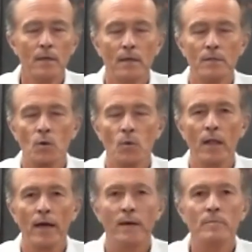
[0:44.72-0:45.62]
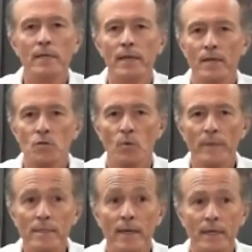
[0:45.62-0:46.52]
And so while IMTS will
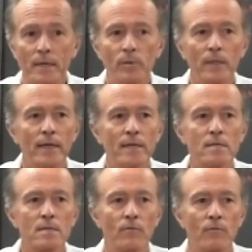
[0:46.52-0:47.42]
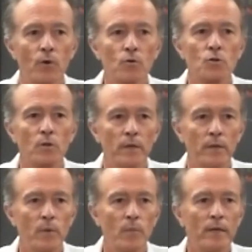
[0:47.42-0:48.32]
be taking place
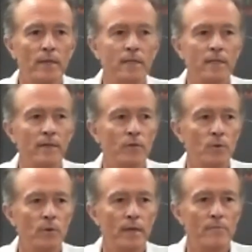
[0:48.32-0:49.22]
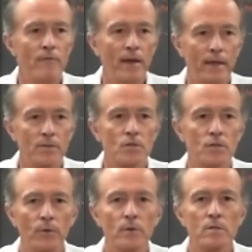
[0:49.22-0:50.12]
virtually, we wanted to give you an advance
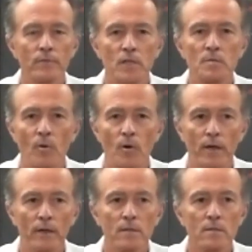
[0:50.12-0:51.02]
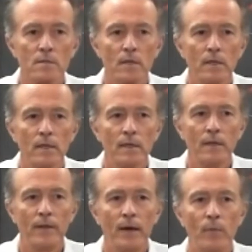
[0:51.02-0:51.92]
notice of these products.
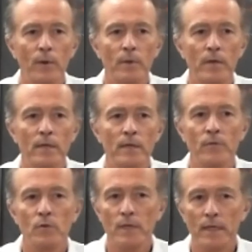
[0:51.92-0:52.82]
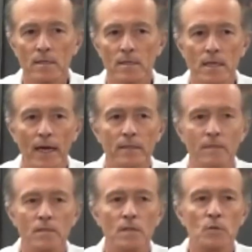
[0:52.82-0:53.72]
And that way we can give you the insight
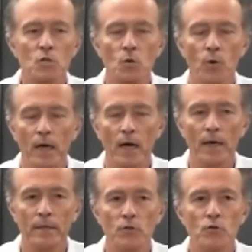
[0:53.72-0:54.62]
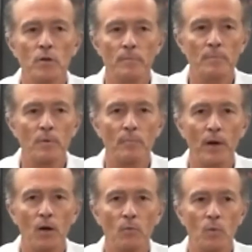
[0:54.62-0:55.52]
to see what's going on, and you can be
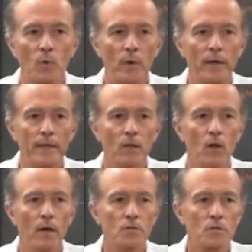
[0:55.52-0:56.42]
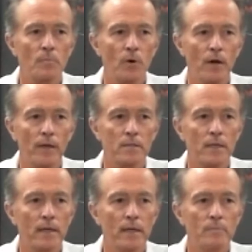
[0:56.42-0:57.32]
prepared when we're ready to launch the products
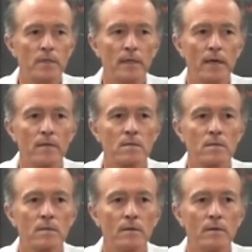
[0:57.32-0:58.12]
at IMTS.